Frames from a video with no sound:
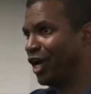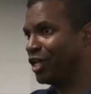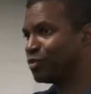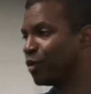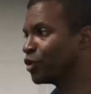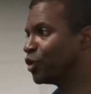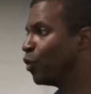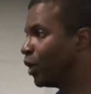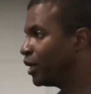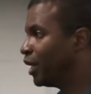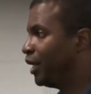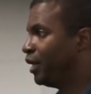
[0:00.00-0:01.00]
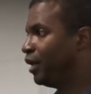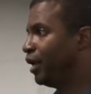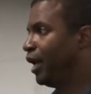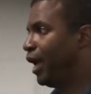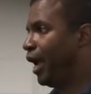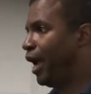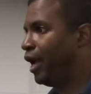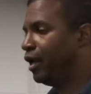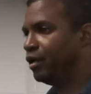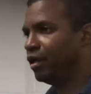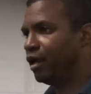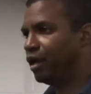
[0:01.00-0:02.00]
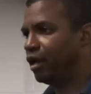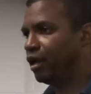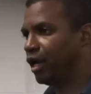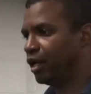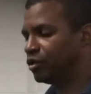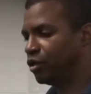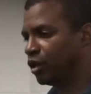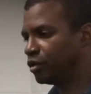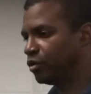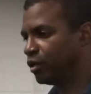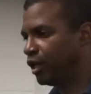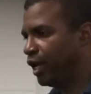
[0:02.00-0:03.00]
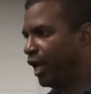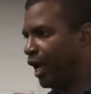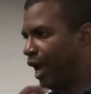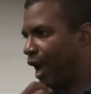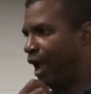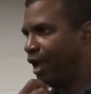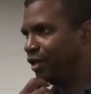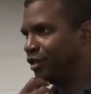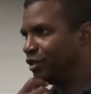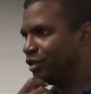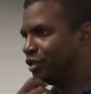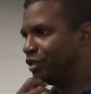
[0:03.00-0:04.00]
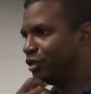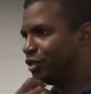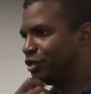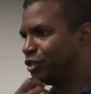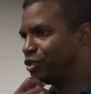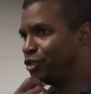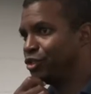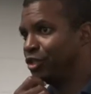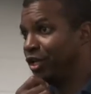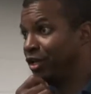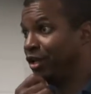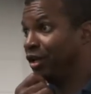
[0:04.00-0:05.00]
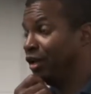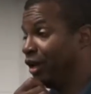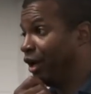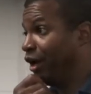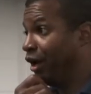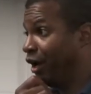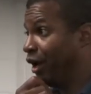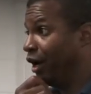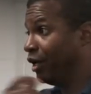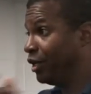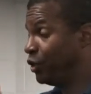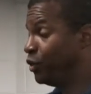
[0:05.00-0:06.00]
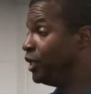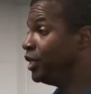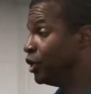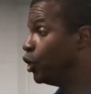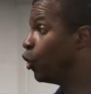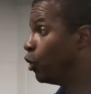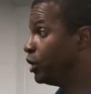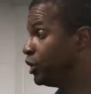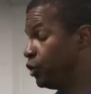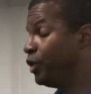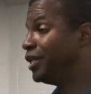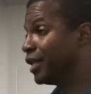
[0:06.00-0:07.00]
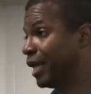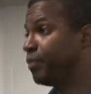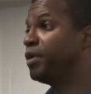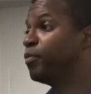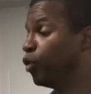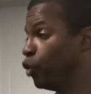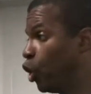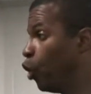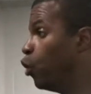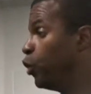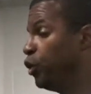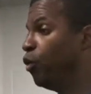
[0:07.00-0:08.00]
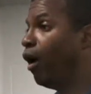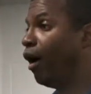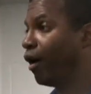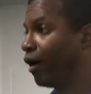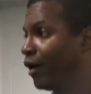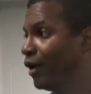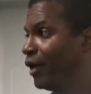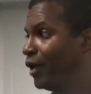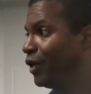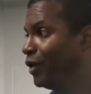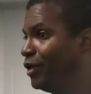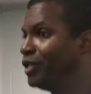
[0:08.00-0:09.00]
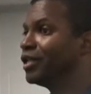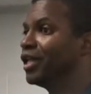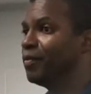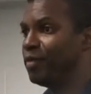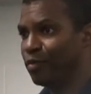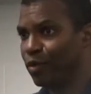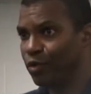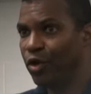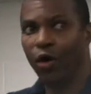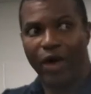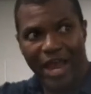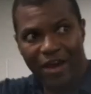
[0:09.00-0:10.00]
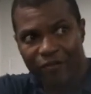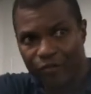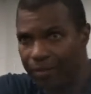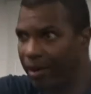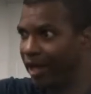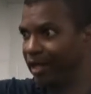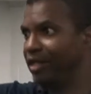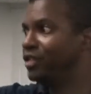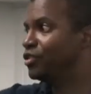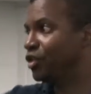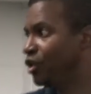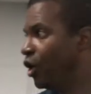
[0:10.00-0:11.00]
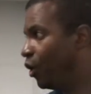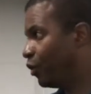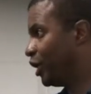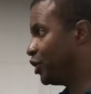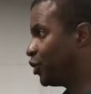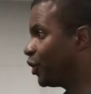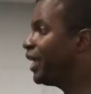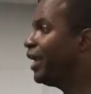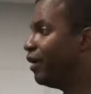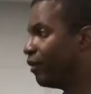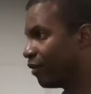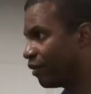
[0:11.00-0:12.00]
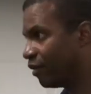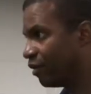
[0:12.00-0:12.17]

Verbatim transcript: I spoke to one lady, and I talked to her, and she said, "Honey, you need to let people know who you are. You need to let people know. Everybody needs to know that you're here."